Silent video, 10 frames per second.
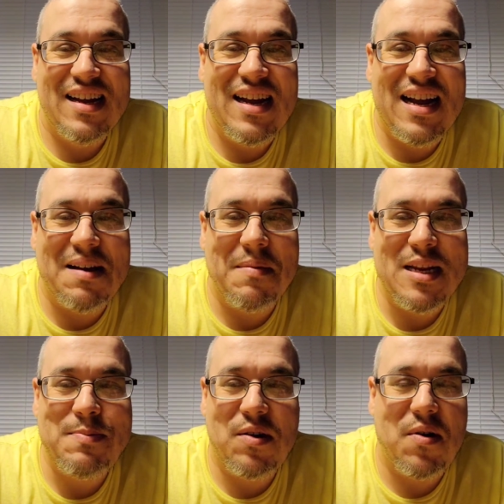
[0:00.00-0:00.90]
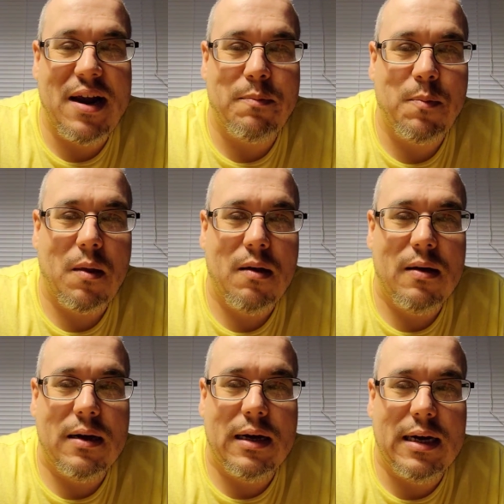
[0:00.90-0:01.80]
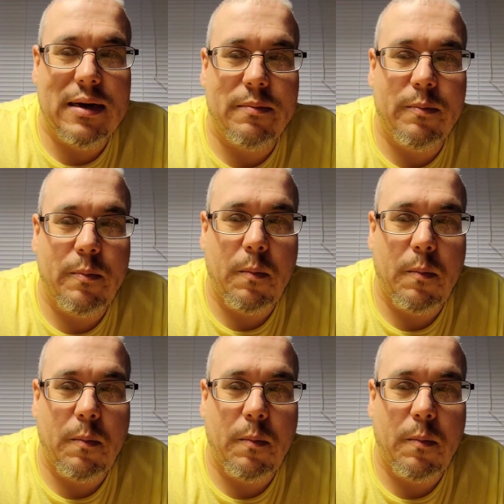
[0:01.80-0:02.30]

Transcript: Um, it's been great. Um,